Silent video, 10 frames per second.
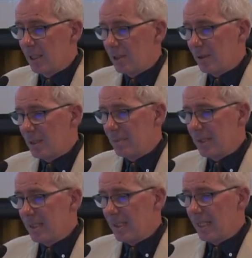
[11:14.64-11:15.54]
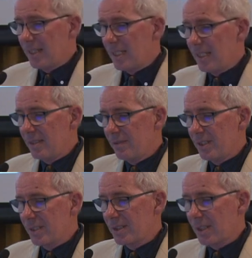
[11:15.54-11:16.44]
So at the, at the end of
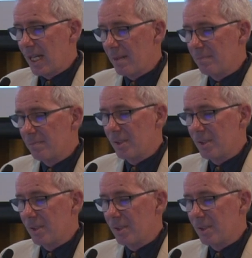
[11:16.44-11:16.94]
this um,